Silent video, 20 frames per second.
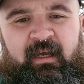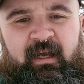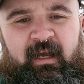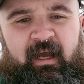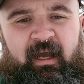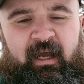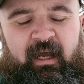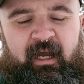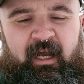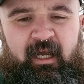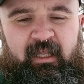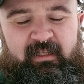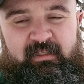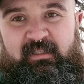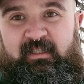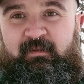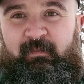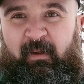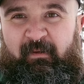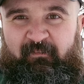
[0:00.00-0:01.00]
This
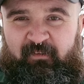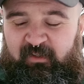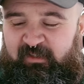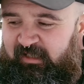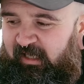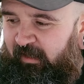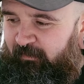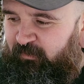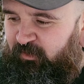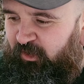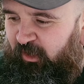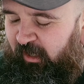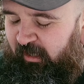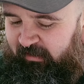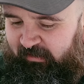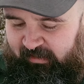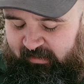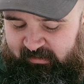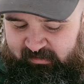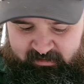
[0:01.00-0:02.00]
is my first time
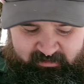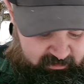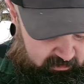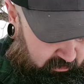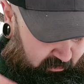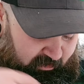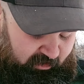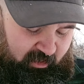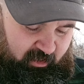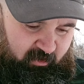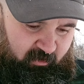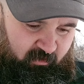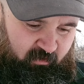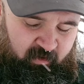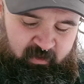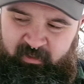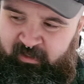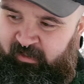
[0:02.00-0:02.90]
trying this, so